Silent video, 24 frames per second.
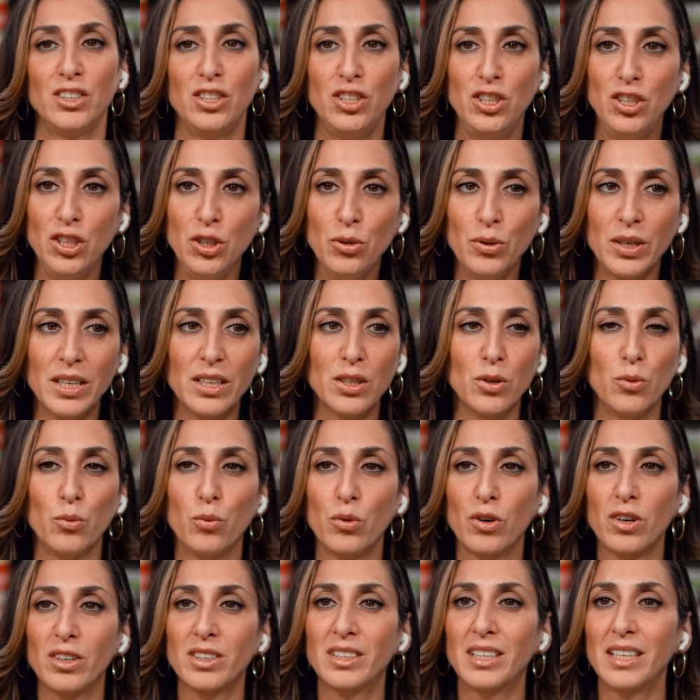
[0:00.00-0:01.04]
doing the
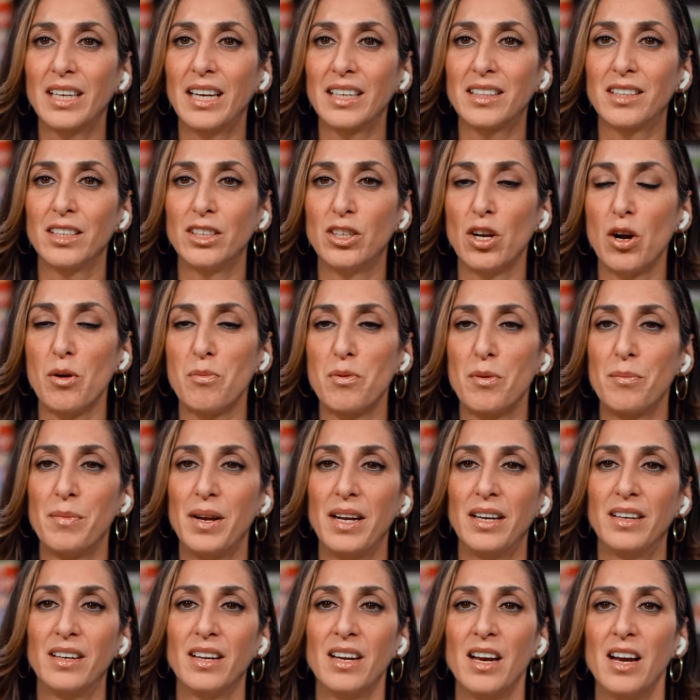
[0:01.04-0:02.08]
work to get the
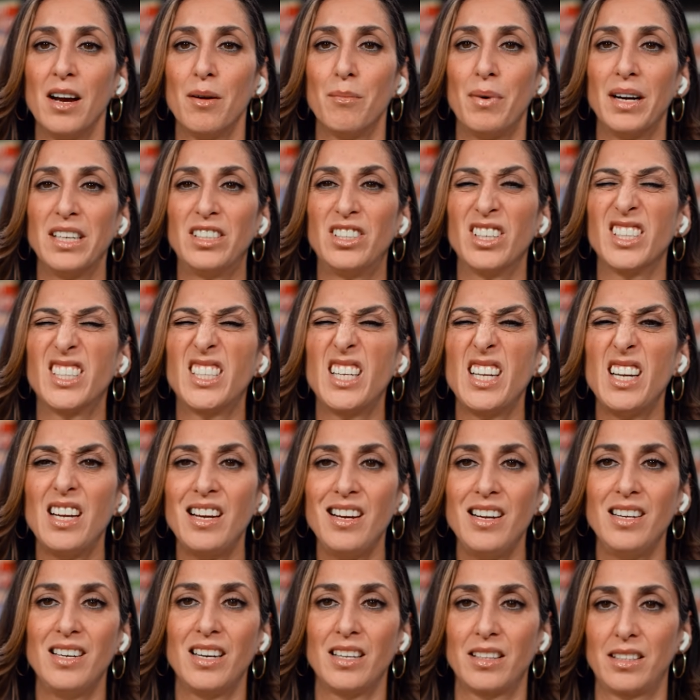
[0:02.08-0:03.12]
dopamine by just
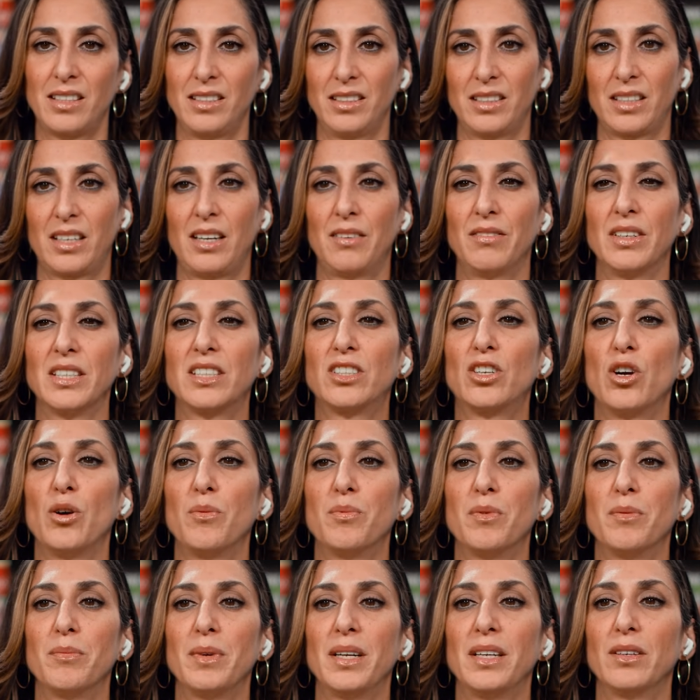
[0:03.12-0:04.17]
eating things that give us
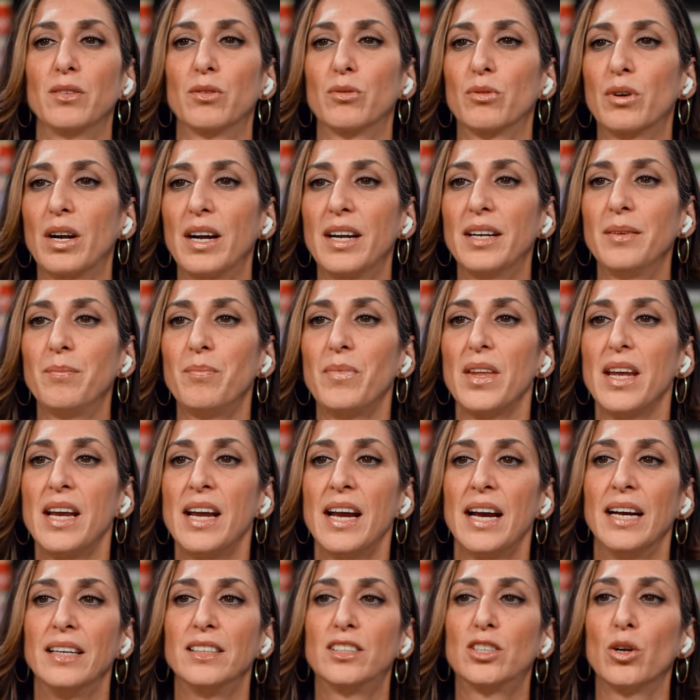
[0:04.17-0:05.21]
dopamine, right?
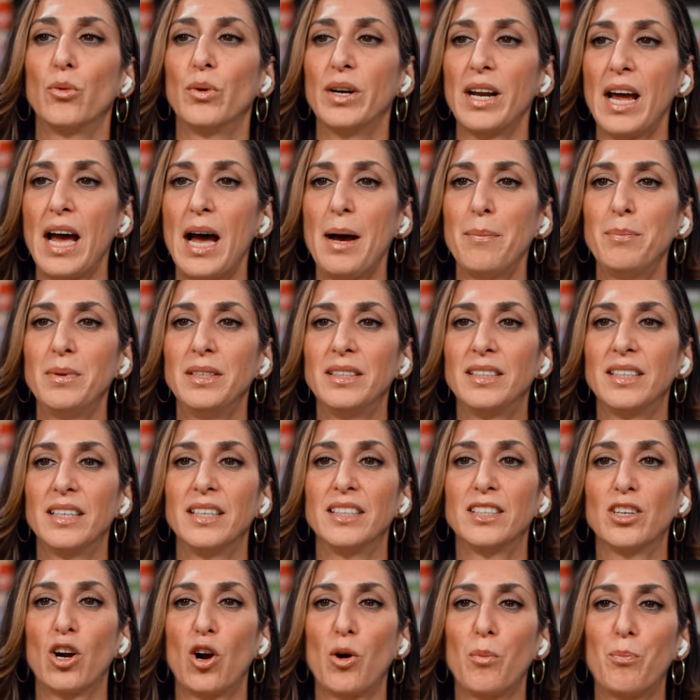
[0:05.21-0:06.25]
And so what happens
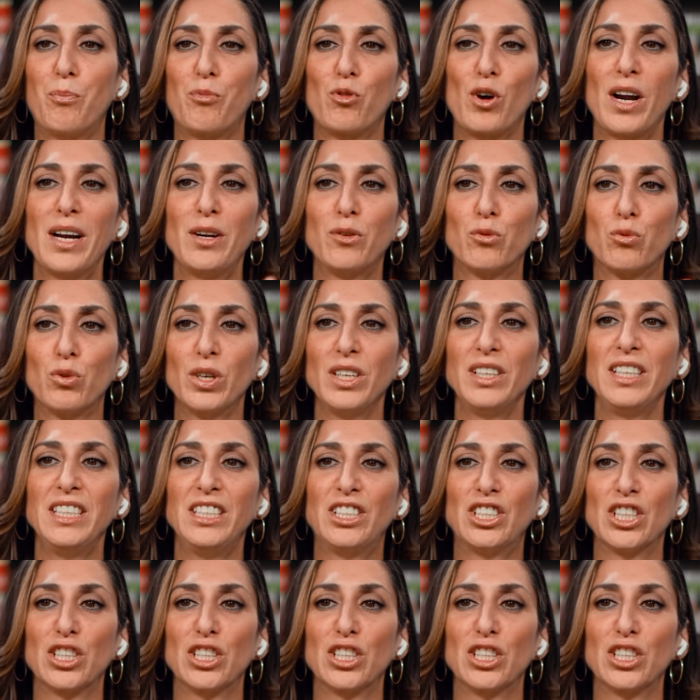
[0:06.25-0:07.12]
is our brain really